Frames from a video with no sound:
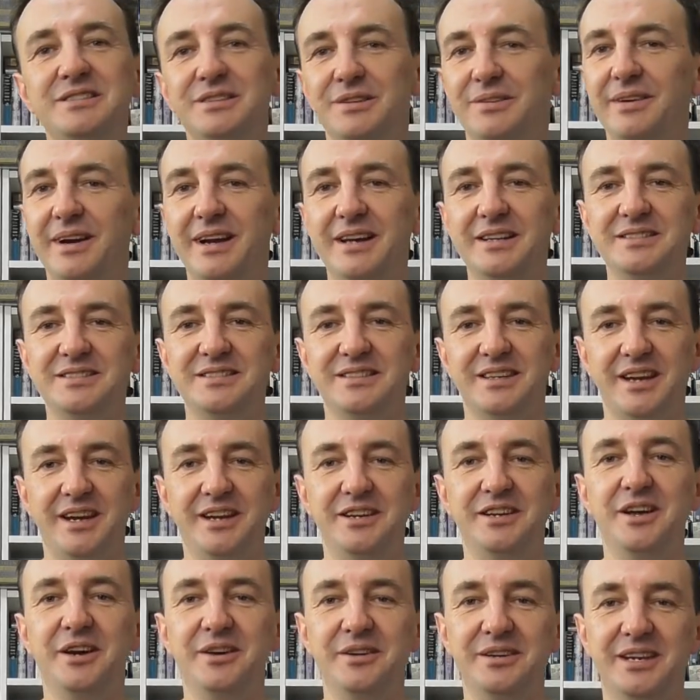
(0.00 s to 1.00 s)
around
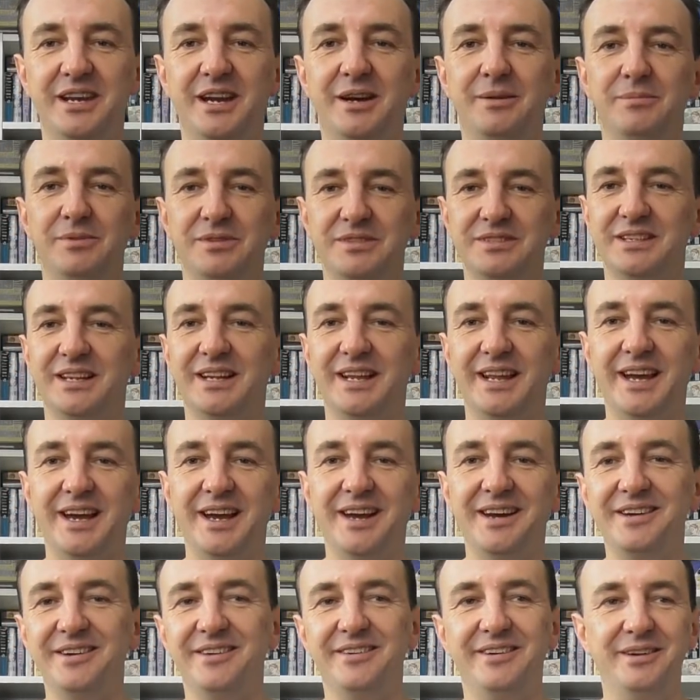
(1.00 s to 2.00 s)
saying no cameras
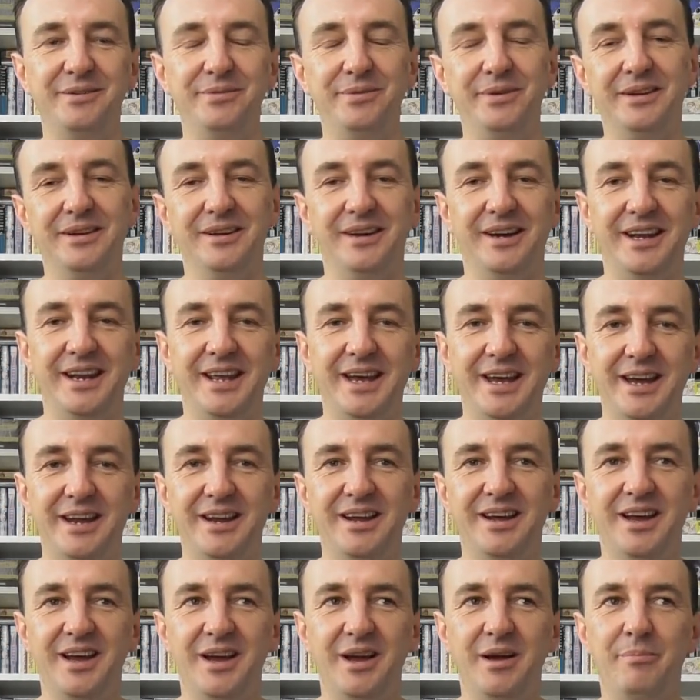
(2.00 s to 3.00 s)
allowed or anything like that,
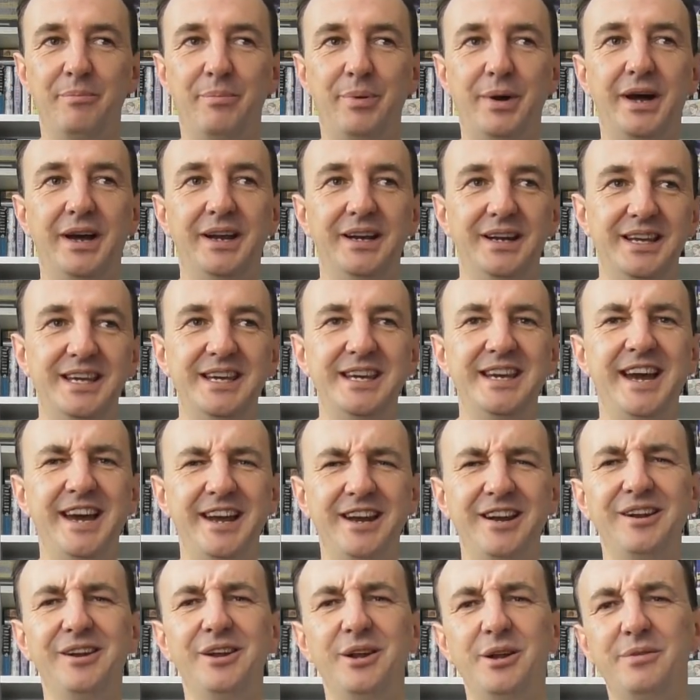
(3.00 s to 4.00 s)
but he
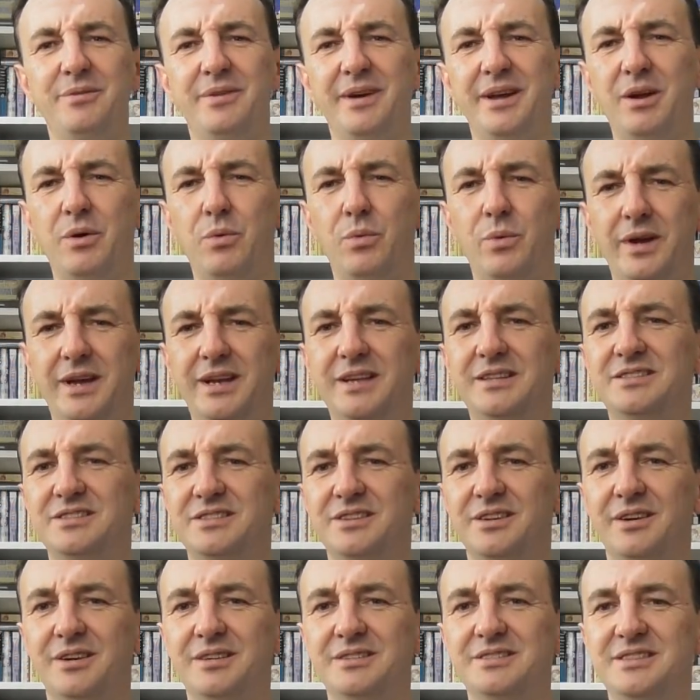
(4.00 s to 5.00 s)
had a lot of other weird
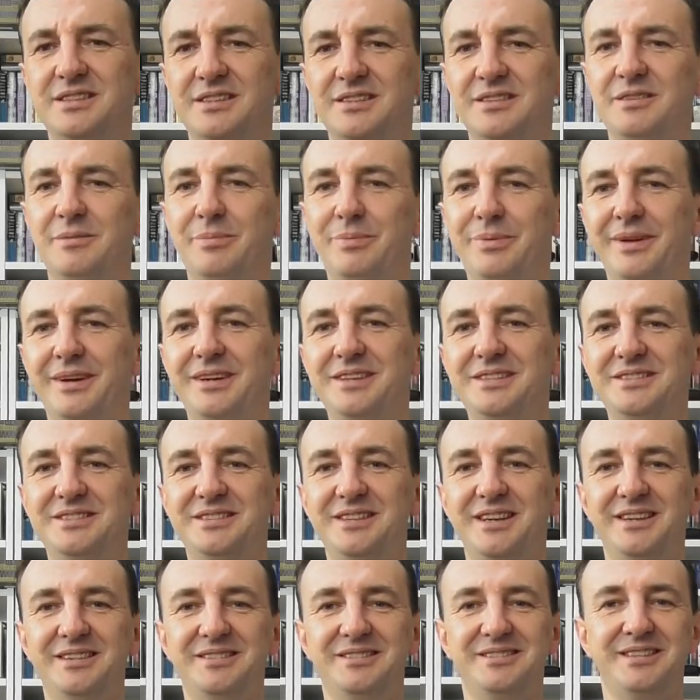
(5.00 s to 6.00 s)
signs in the place
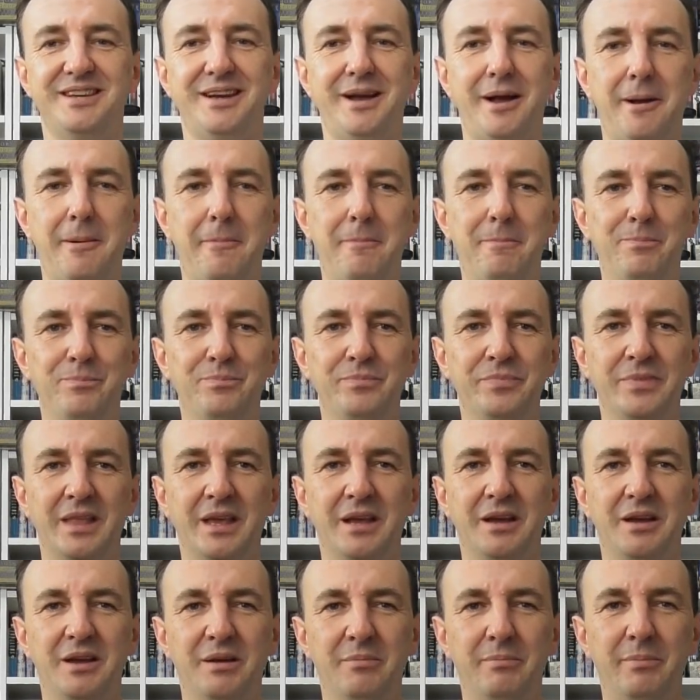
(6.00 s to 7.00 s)
that
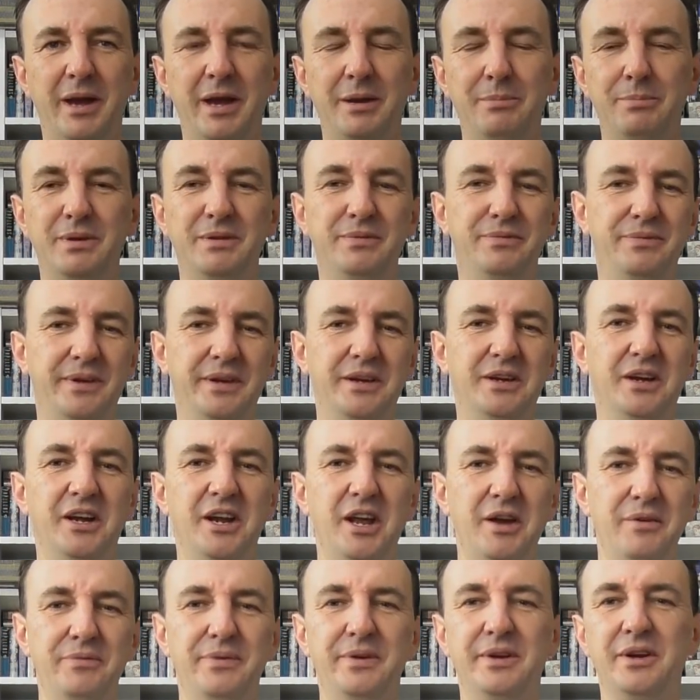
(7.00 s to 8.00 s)
made me think, I
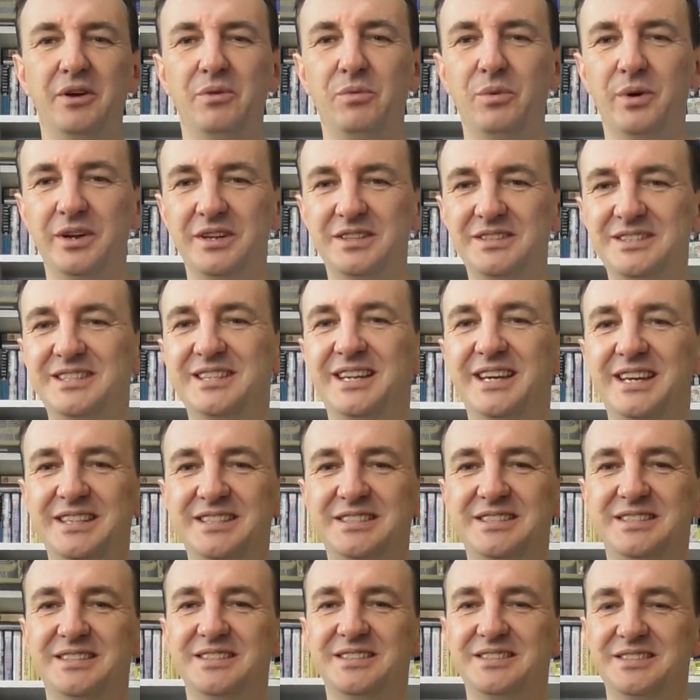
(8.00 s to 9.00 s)
don't think I want to
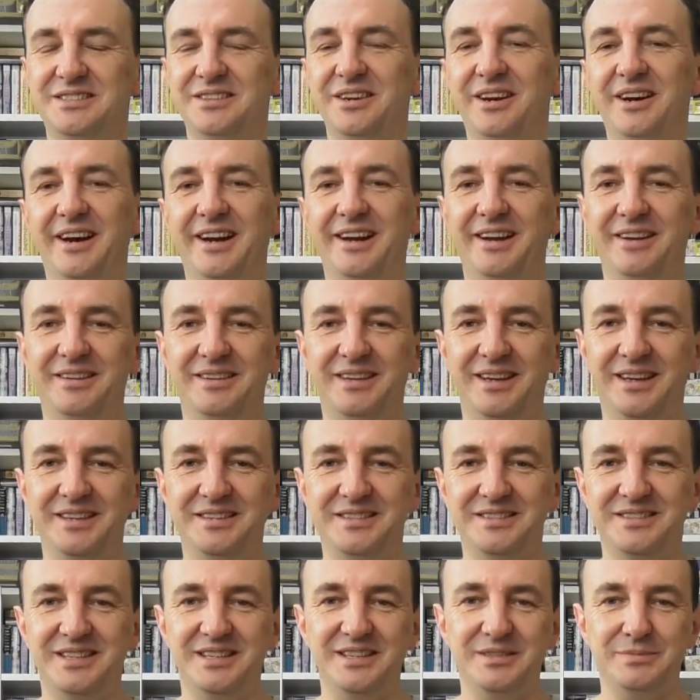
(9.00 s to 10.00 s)
test this guy
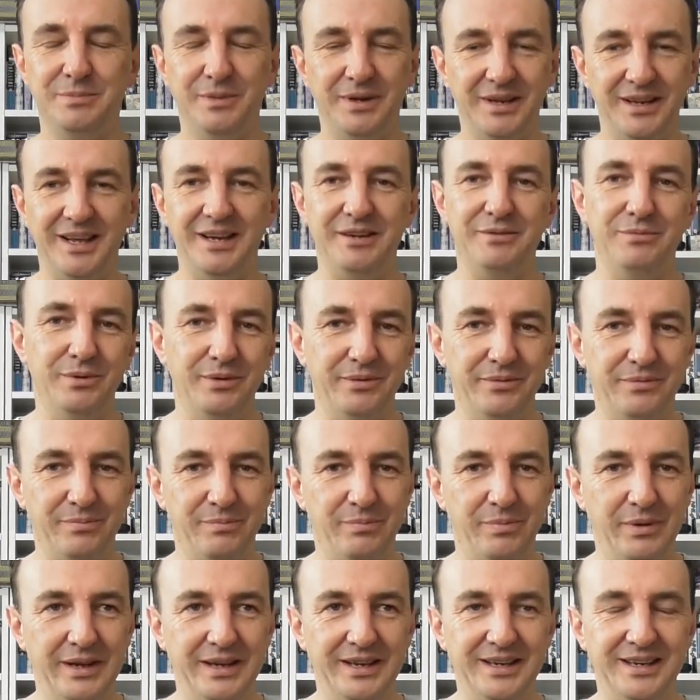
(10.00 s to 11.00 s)
and test my luck with
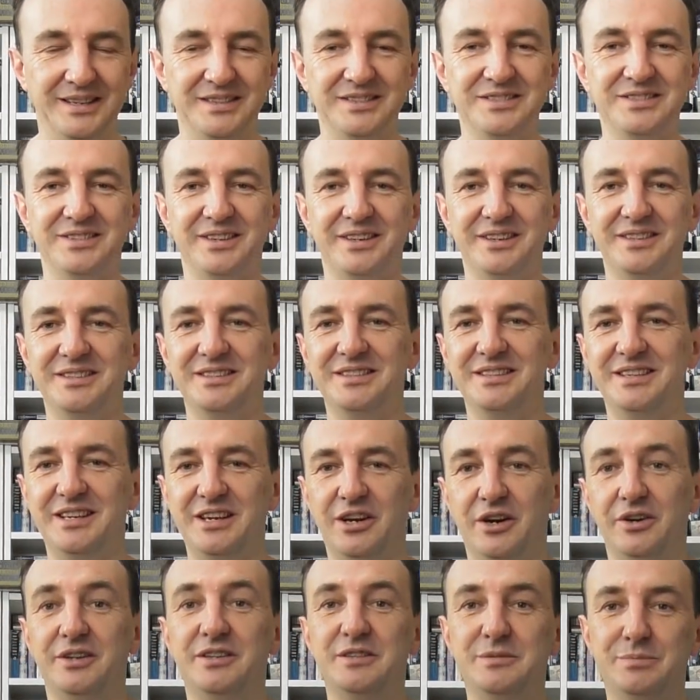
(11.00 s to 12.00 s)
being inside
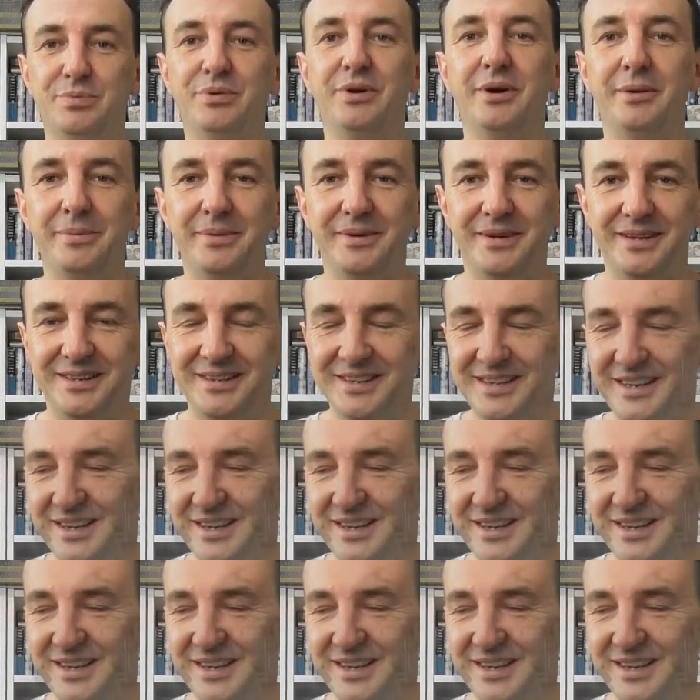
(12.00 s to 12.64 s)
on his property.